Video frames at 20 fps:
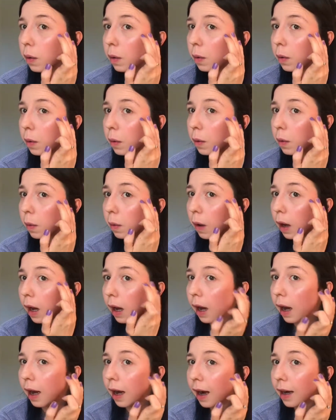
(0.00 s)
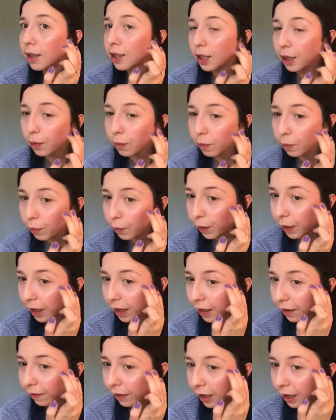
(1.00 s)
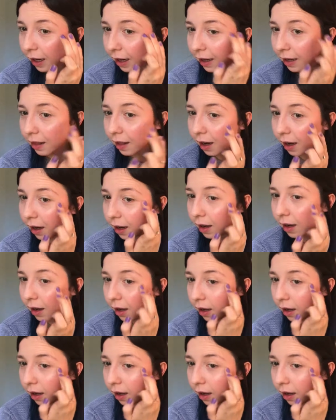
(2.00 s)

Oh, I actually really, really like that.